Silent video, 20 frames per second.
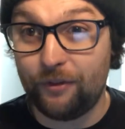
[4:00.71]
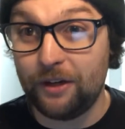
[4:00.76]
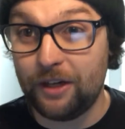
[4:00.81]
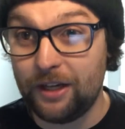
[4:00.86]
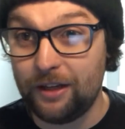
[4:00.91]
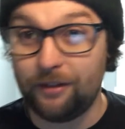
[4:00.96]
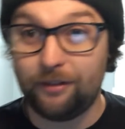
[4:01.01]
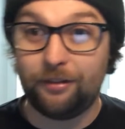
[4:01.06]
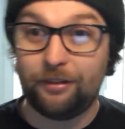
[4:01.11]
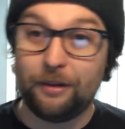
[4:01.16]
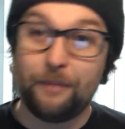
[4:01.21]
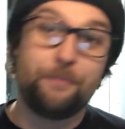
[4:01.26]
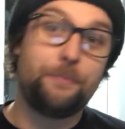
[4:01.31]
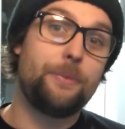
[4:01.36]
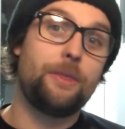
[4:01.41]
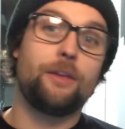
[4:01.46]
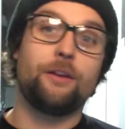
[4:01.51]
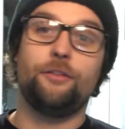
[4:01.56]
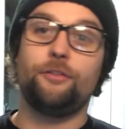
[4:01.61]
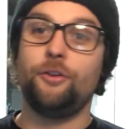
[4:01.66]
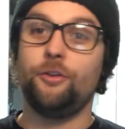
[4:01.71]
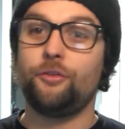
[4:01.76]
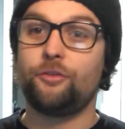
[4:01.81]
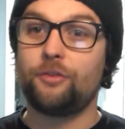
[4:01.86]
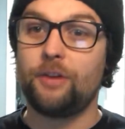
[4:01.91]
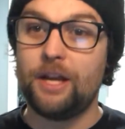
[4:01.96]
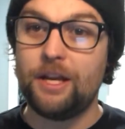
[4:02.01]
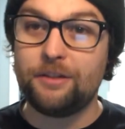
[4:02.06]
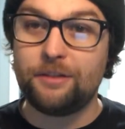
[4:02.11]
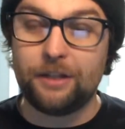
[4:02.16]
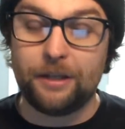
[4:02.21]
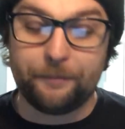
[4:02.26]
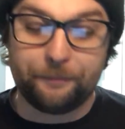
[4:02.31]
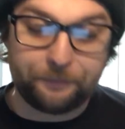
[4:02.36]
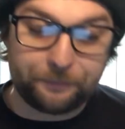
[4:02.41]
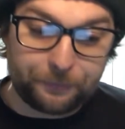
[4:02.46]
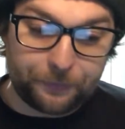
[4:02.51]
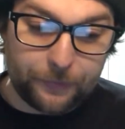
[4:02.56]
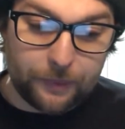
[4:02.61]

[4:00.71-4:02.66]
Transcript: hits, so it's crazy.